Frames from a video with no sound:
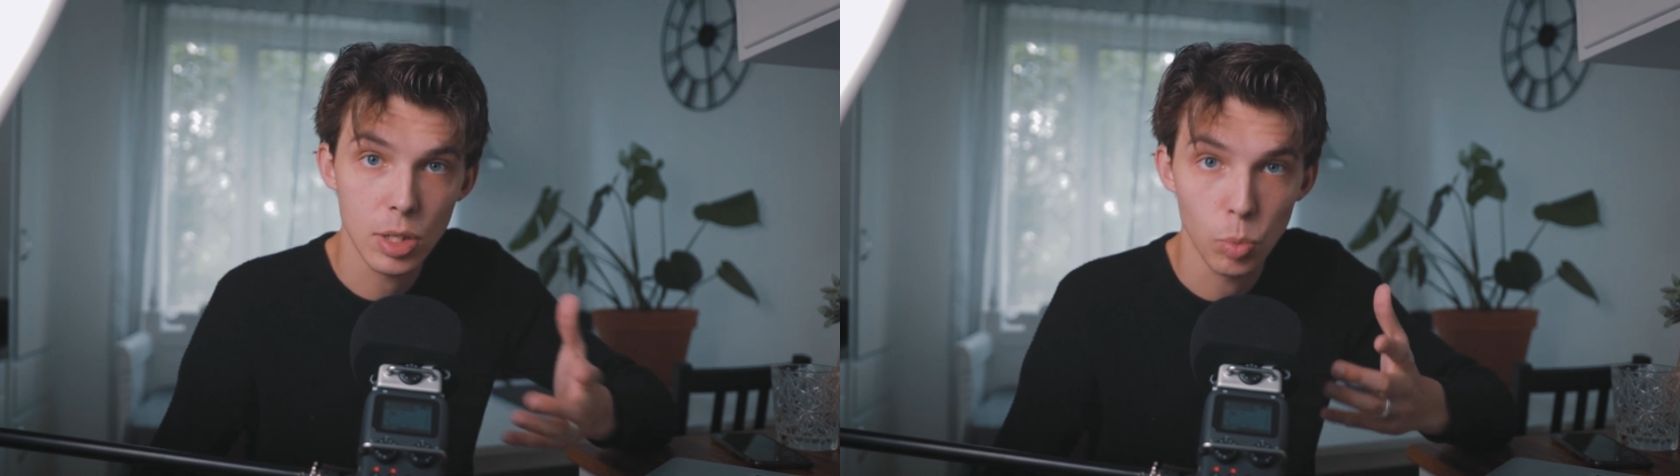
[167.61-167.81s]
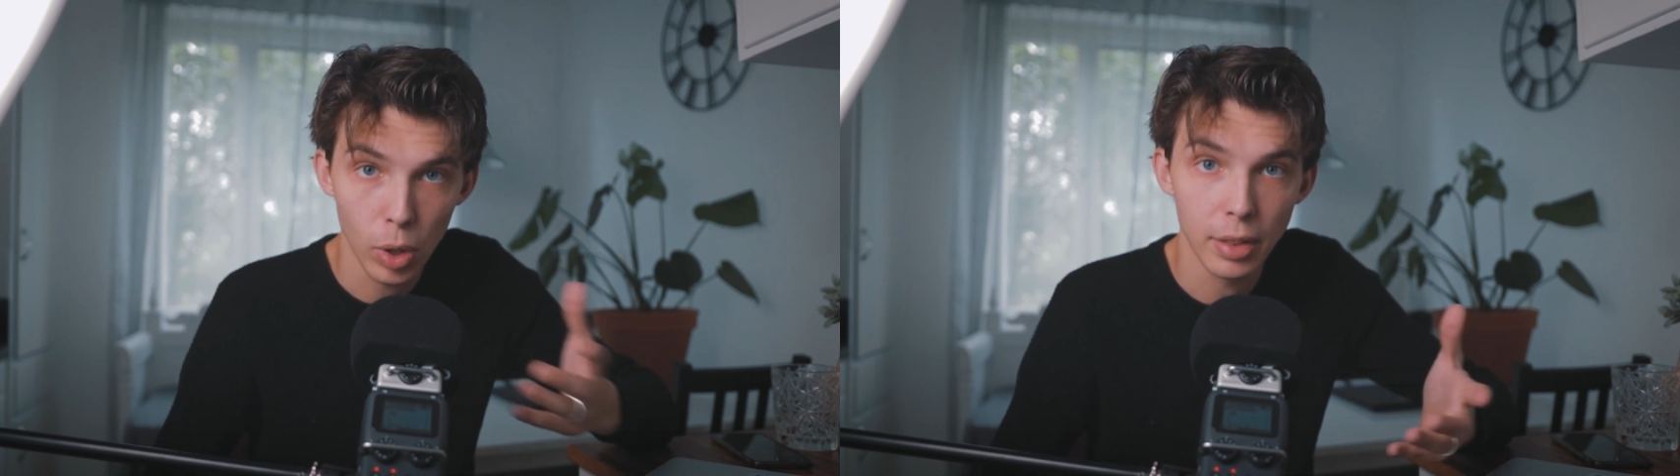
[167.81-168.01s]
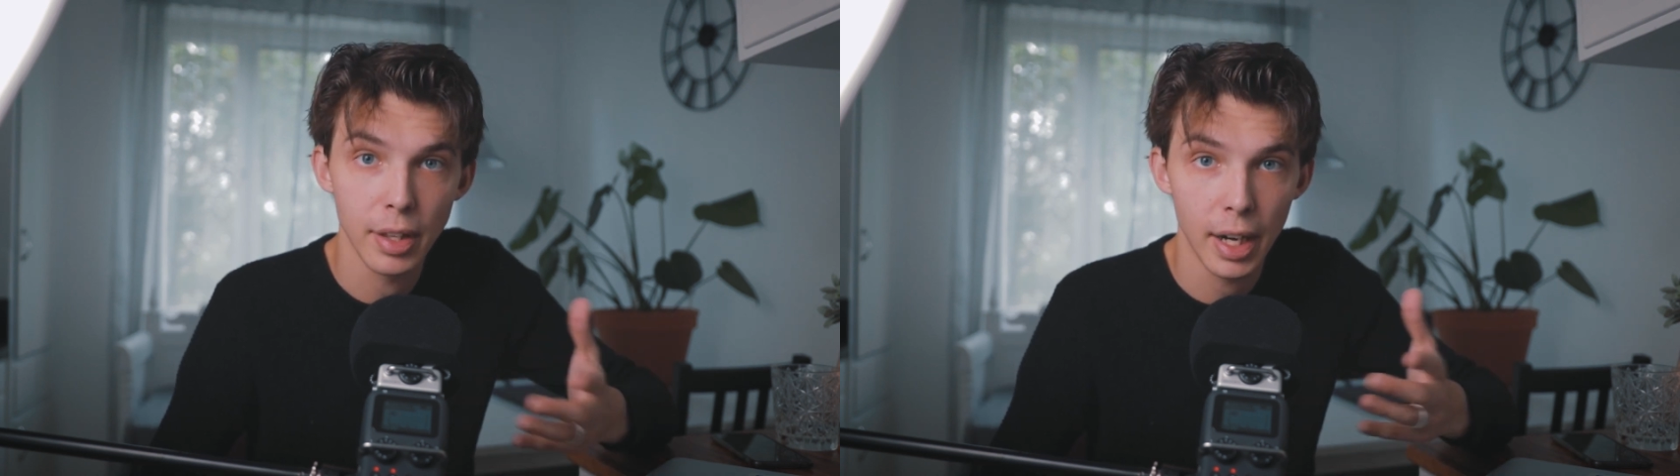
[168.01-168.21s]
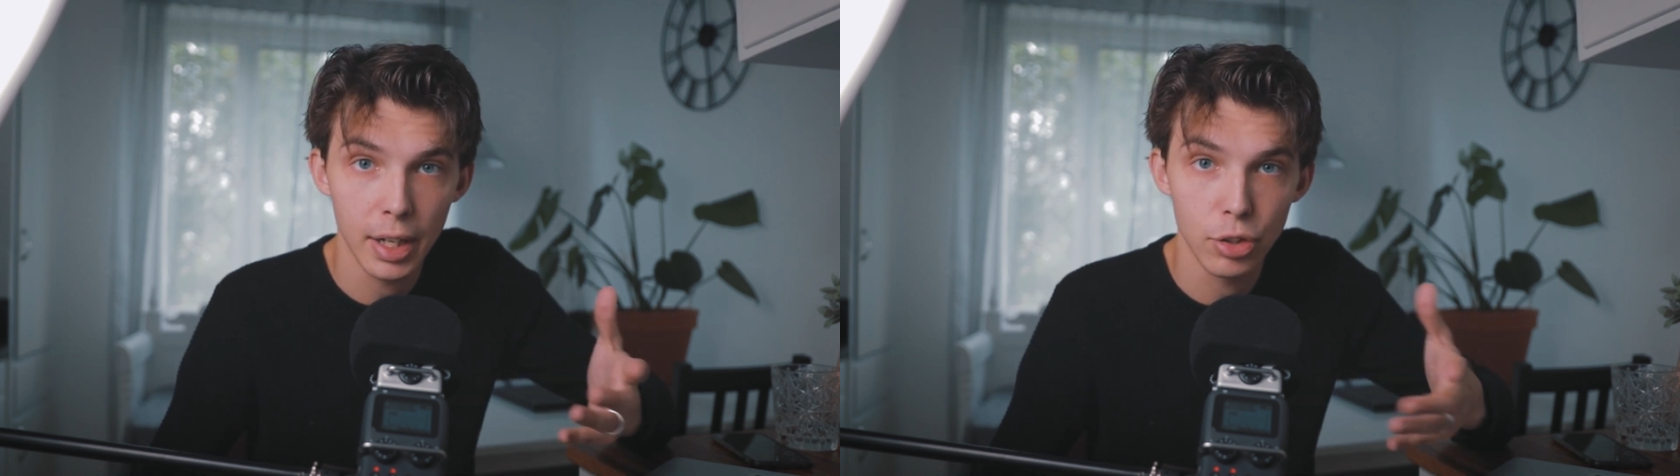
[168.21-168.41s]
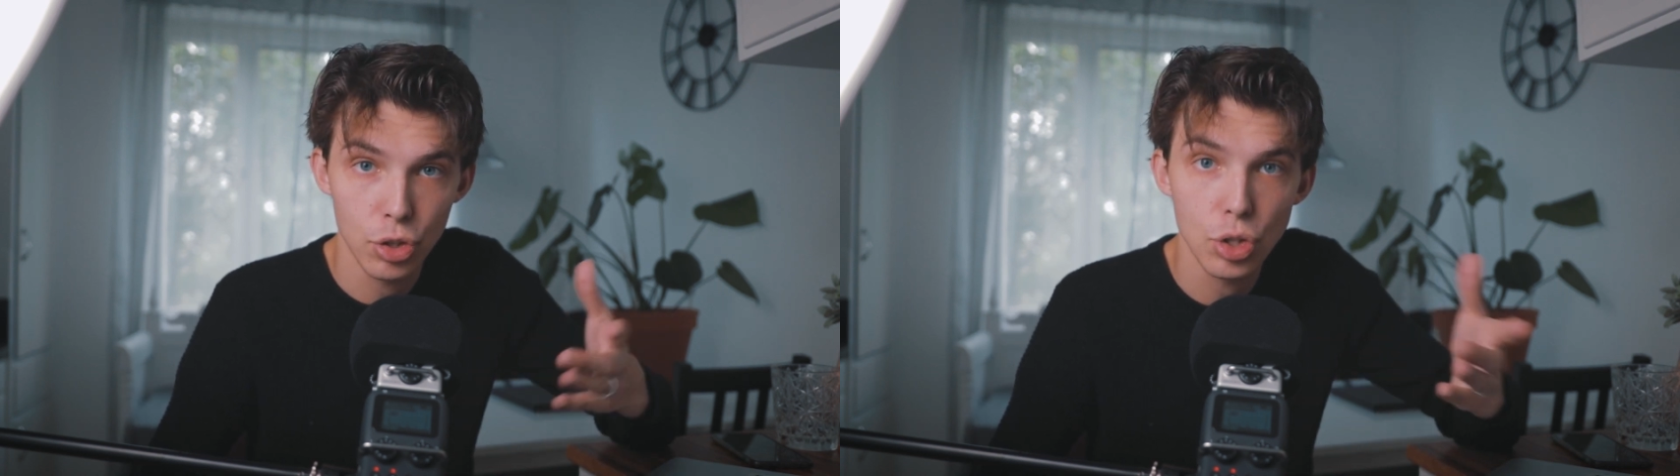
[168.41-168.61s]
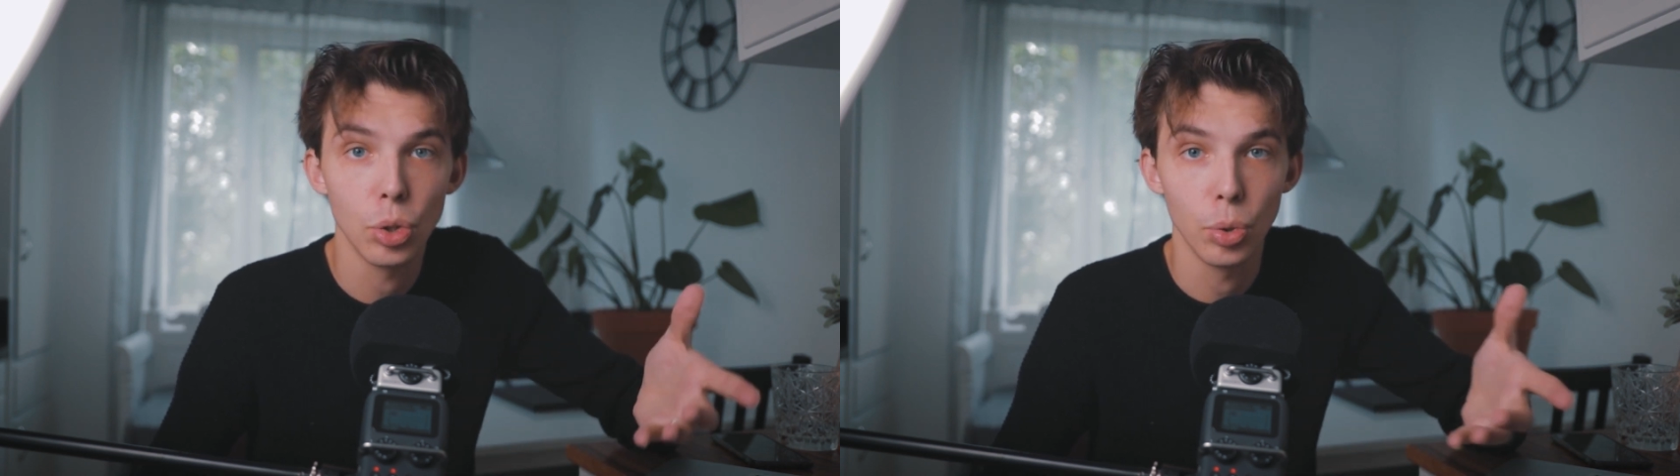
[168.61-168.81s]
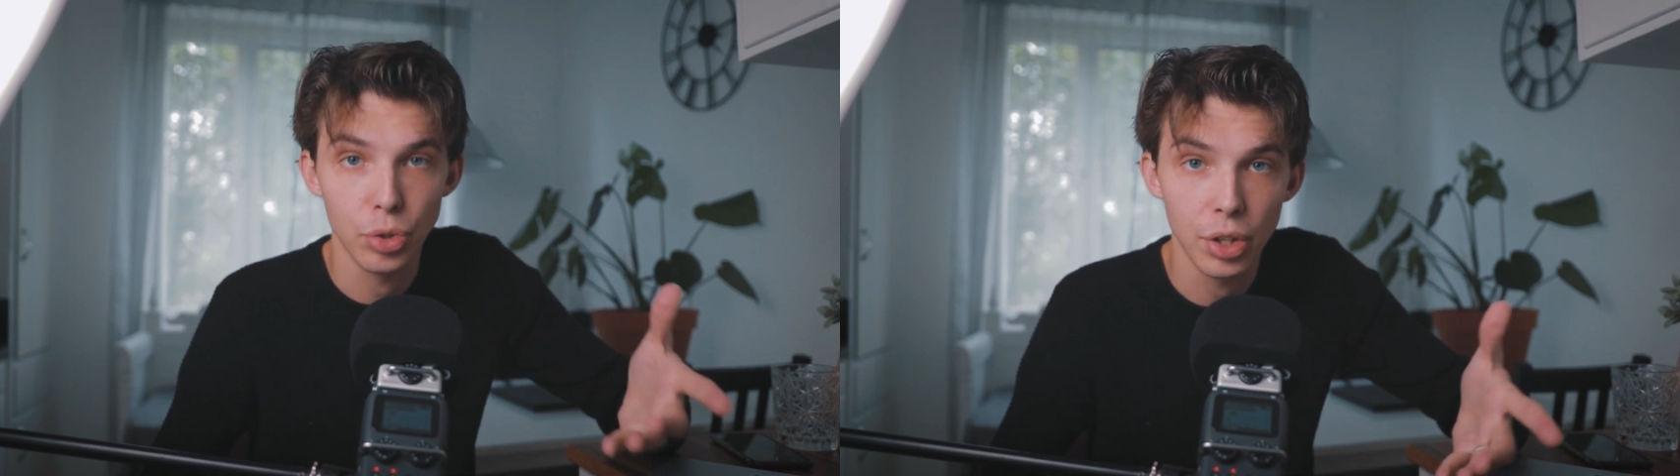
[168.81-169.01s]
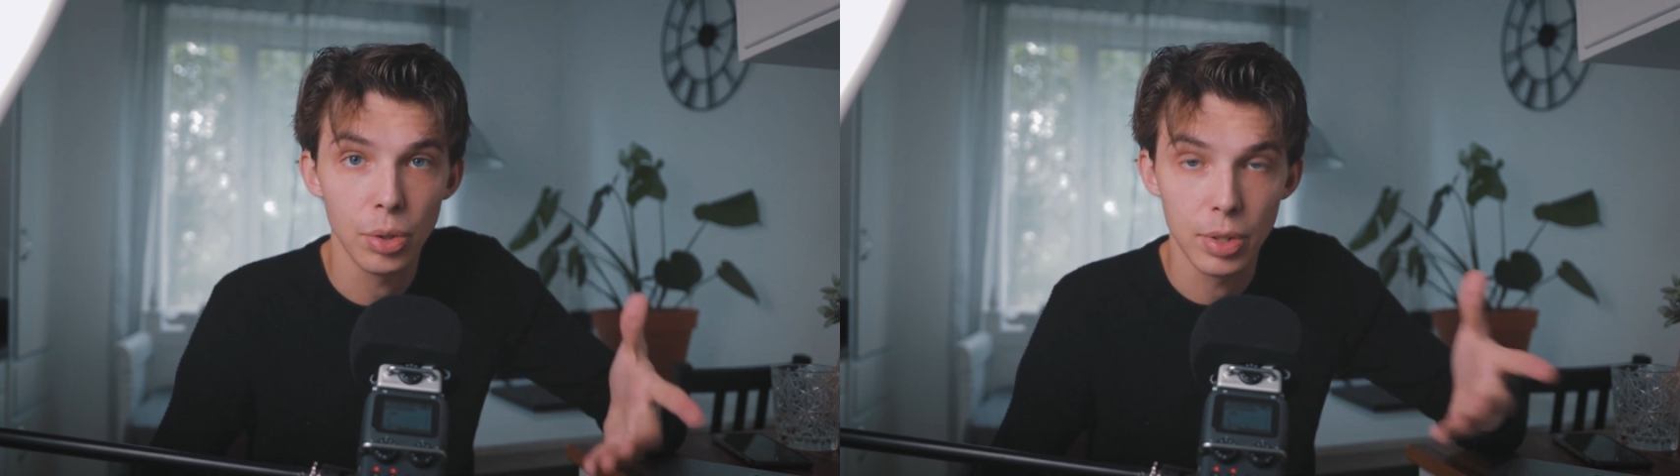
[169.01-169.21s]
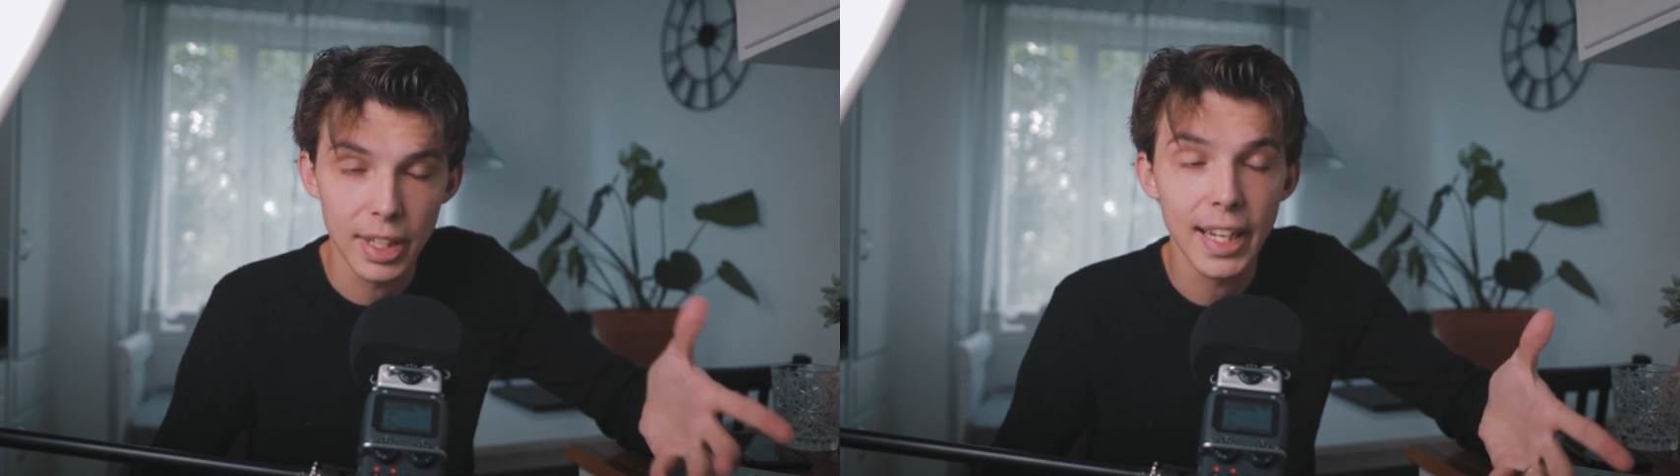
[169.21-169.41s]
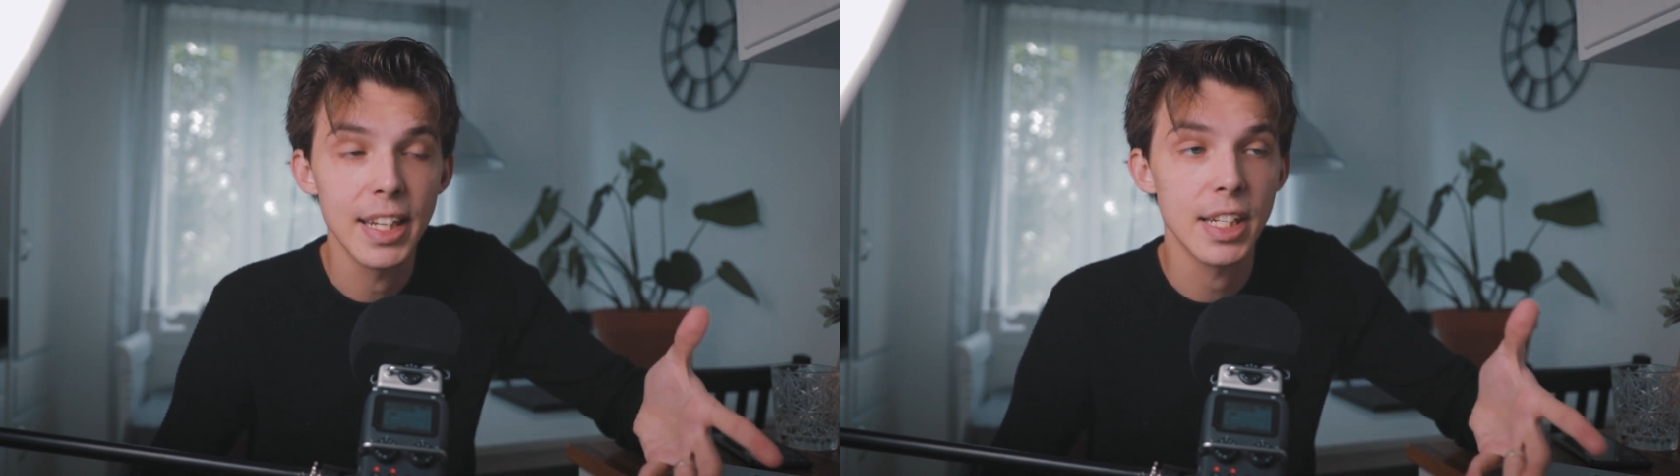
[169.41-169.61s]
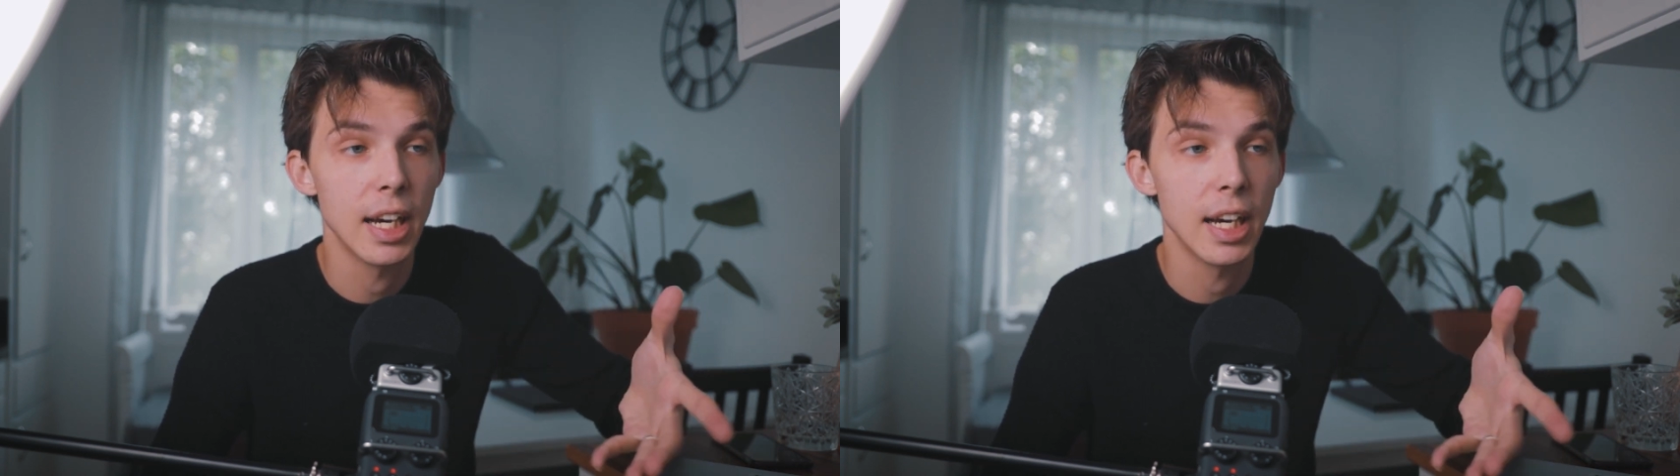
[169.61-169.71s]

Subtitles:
one that I just told you did.